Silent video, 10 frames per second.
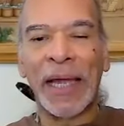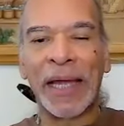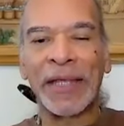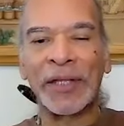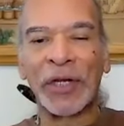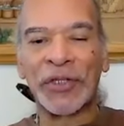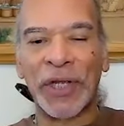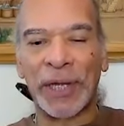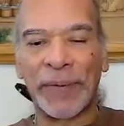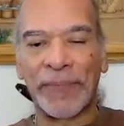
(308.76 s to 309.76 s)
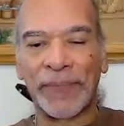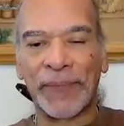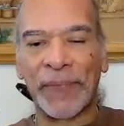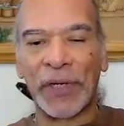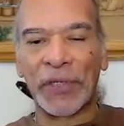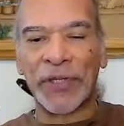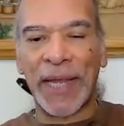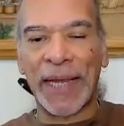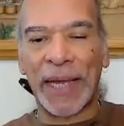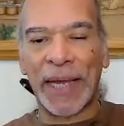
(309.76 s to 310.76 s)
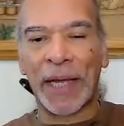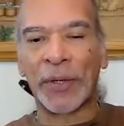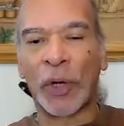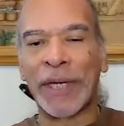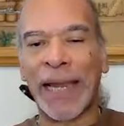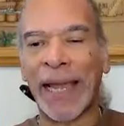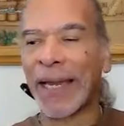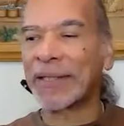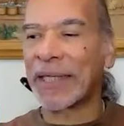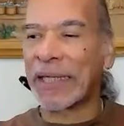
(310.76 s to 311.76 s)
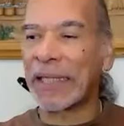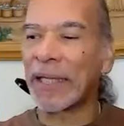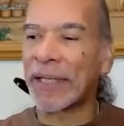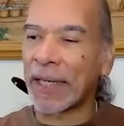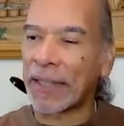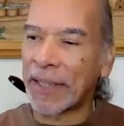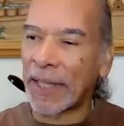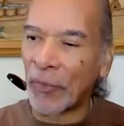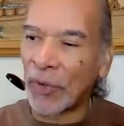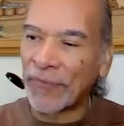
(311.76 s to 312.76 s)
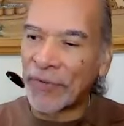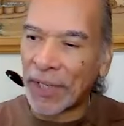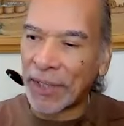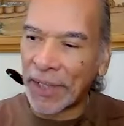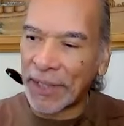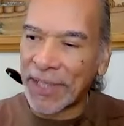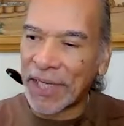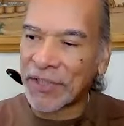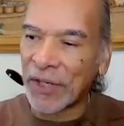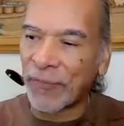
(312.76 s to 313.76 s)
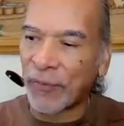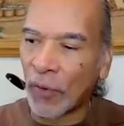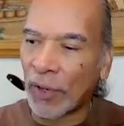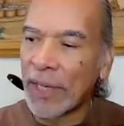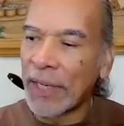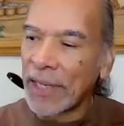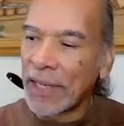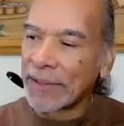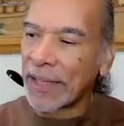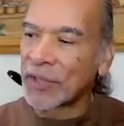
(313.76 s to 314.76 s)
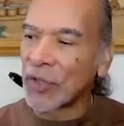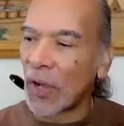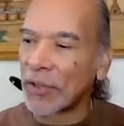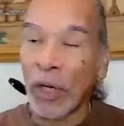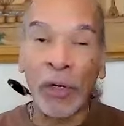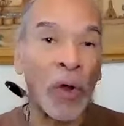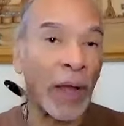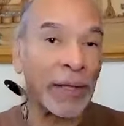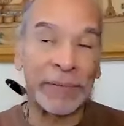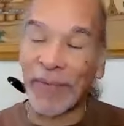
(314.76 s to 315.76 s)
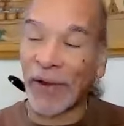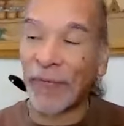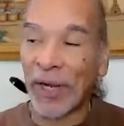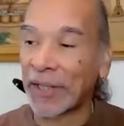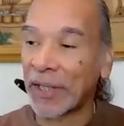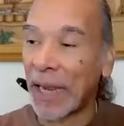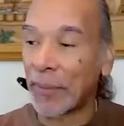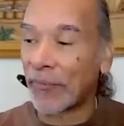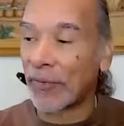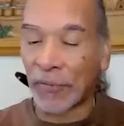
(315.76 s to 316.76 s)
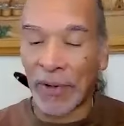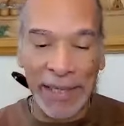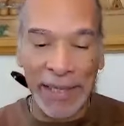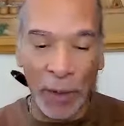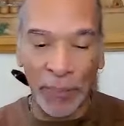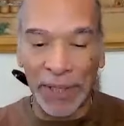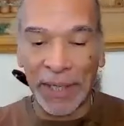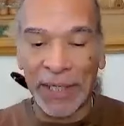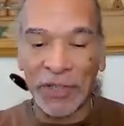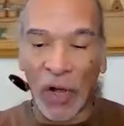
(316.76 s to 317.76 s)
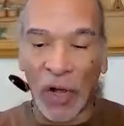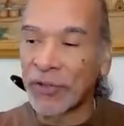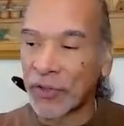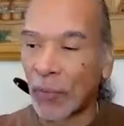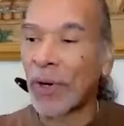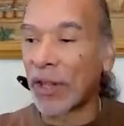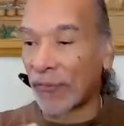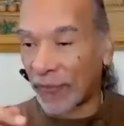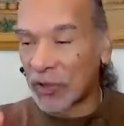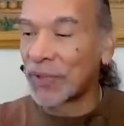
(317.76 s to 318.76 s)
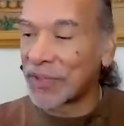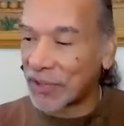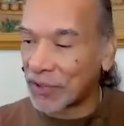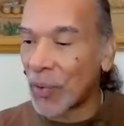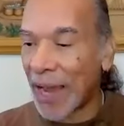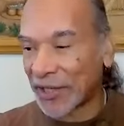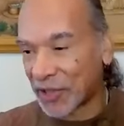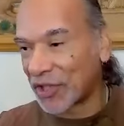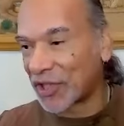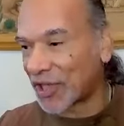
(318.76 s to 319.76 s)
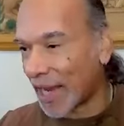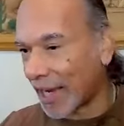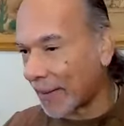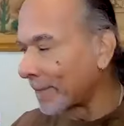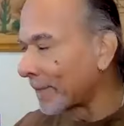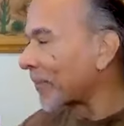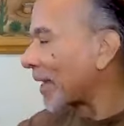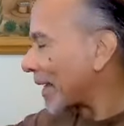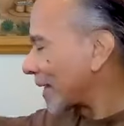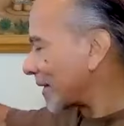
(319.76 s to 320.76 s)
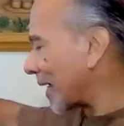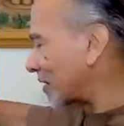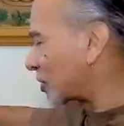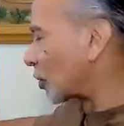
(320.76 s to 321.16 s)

I think there's a an organic tequila that we've done a tasting for that is all I forget the name of it right now, but it is also one of the first ones to actually say that it's